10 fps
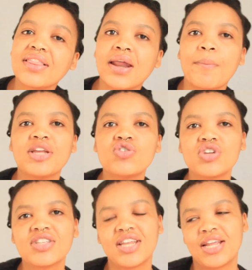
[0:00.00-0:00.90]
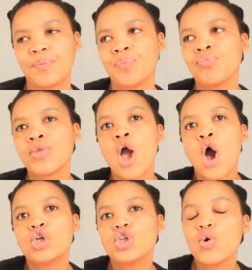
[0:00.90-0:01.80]
that I'm interested in.
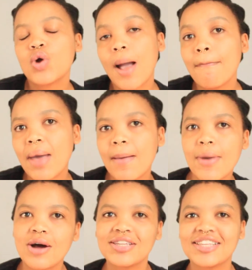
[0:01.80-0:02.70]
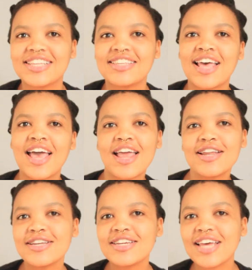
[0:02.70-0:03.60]
So come my master's
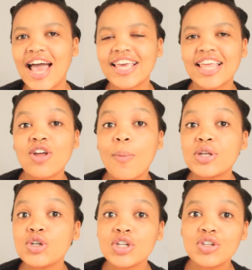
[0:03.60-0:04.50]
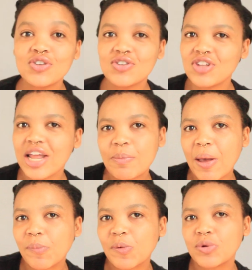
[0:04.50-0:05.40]
and I get the opportunity to study my
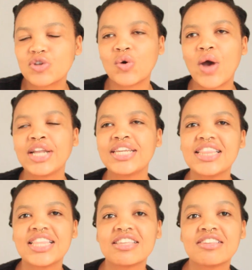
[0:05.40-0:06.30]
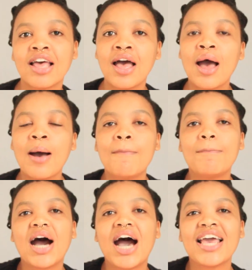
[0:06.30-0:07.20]
people so I did this
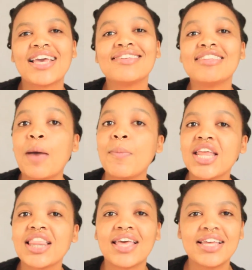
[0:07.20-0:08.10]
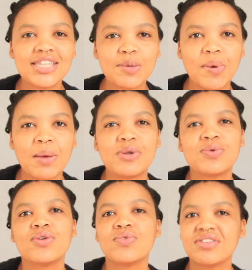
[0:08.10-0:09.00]
by examining the interplay
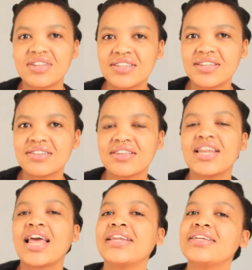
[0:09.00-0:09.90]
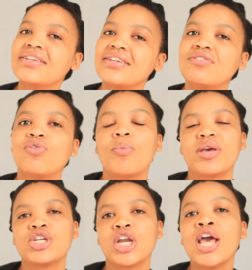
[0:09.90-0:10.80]
between resistance and identity
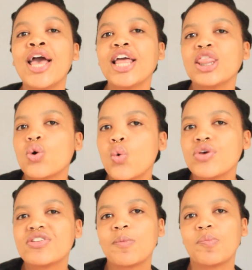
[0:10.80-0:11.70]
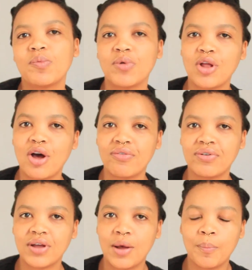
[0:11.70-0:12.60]
formation in the Khoisan people of
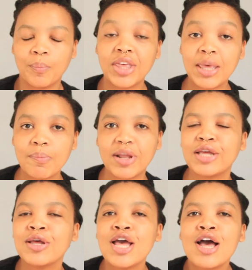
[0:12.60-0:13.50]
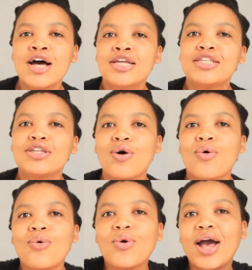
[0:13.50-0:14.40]
um, Kimberley.
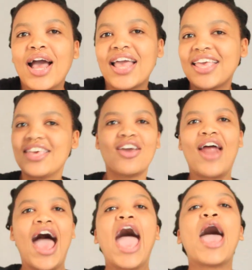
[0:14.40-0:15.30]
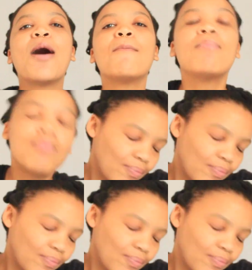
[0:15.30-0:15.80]
So here I am